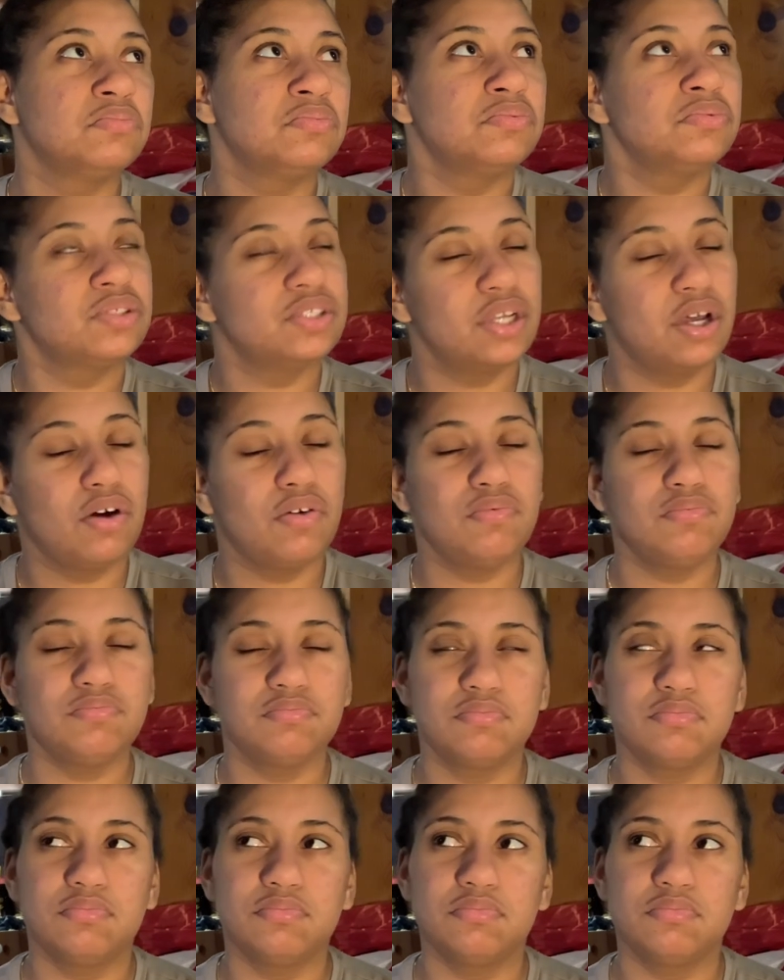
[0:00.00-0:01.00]
So,
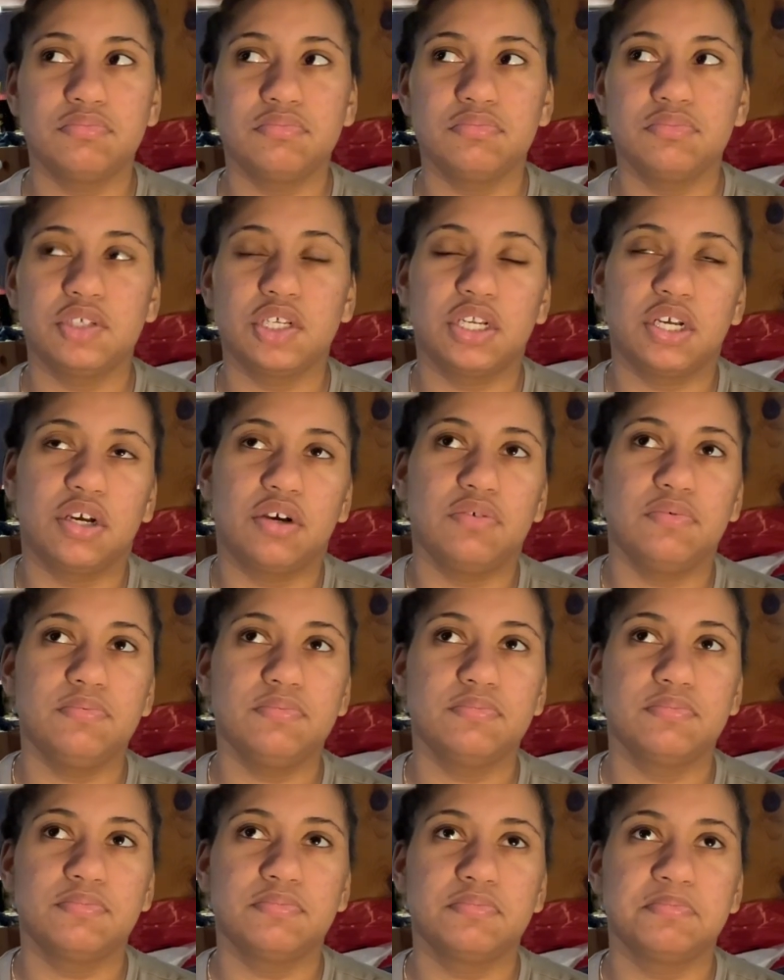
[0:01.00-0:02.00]
you know,
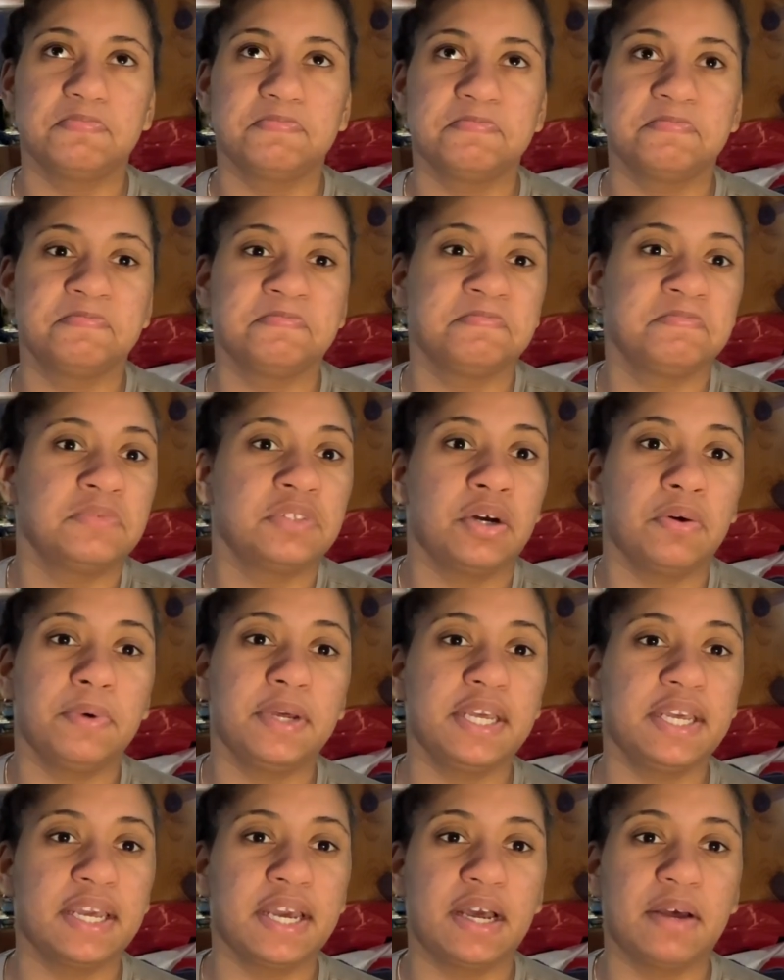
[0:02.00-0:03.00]
no
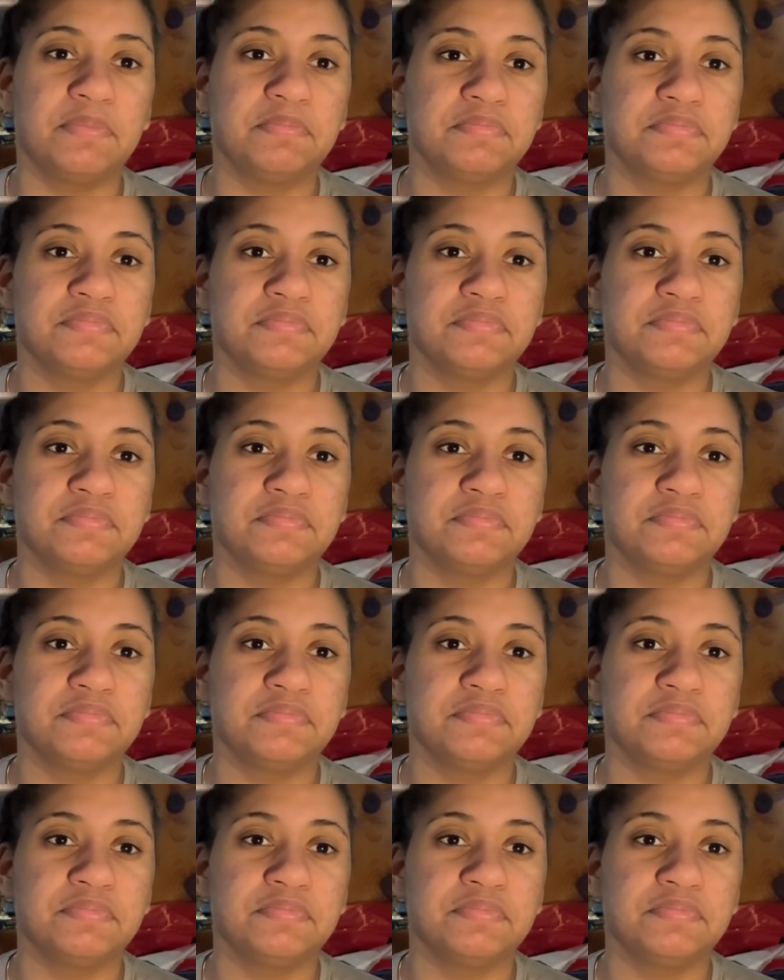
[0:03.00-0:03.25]
wig cap.